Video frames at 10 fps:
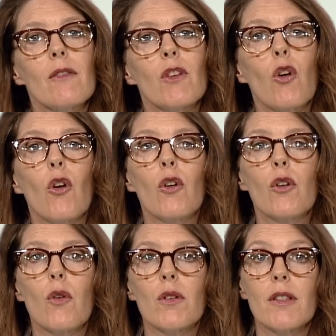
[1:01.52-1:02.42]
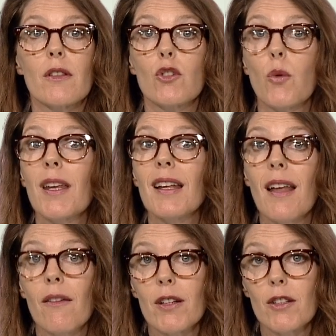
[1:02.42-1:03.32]
that have occurred across the
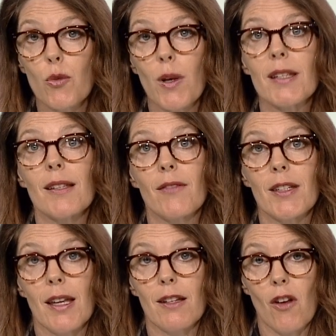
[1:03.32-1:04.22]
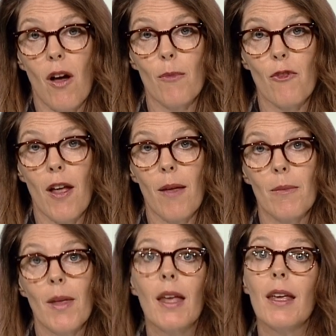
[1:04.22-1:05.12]
2011 to 2017
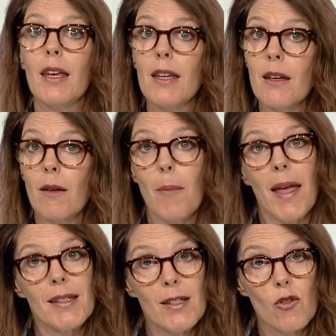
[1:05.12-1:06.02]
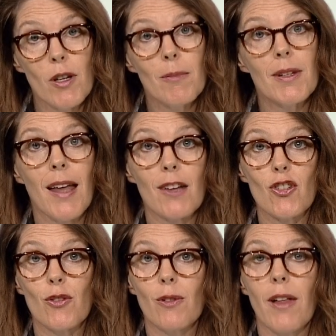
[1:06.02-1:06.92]
timeframe in mainstream,
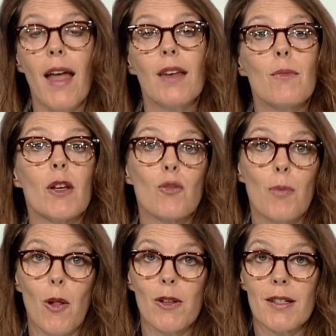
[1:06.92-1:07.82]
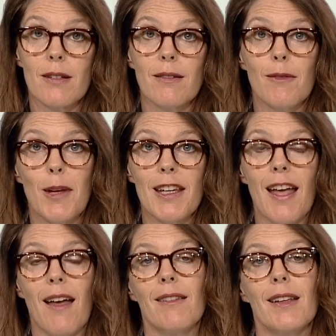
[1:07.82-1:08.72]
national and metropolitan
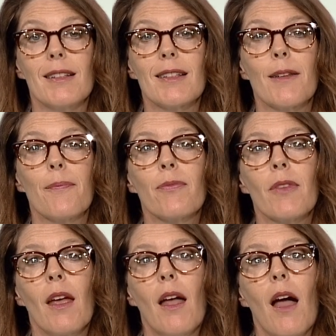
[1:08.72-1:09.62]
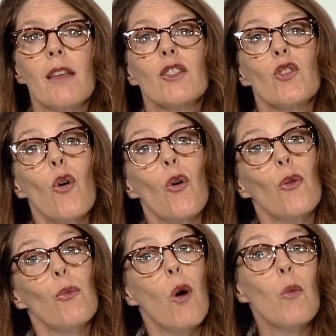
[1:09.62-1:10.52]
media outlets.
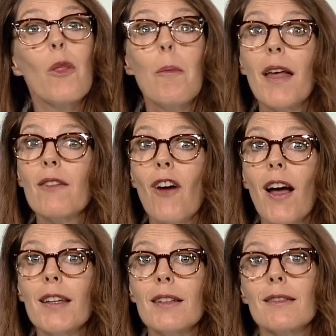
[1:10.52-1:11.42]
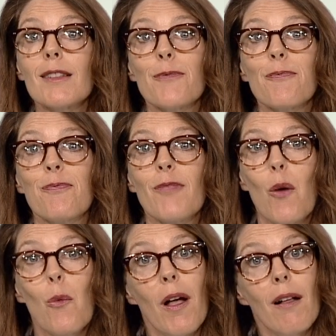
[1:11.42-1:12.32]
So what were the main findings?
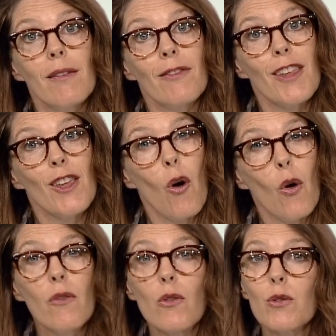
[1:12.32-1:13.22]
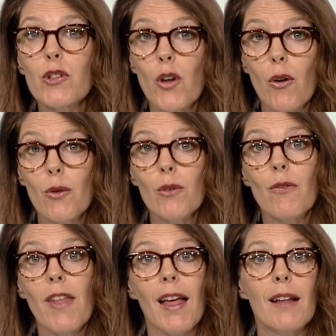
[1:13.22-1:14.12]
Well, the overall tone
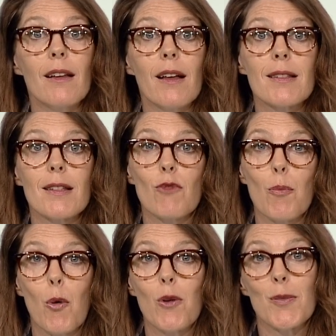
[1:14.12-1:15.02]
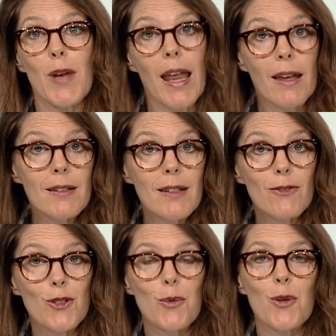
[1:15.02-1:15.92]
of the headlines and reports were
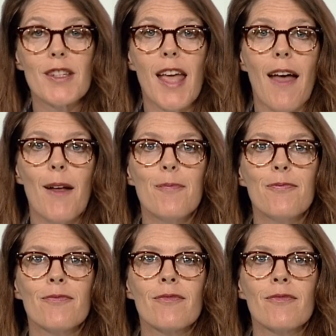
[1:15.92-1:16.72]
negative towards CAM.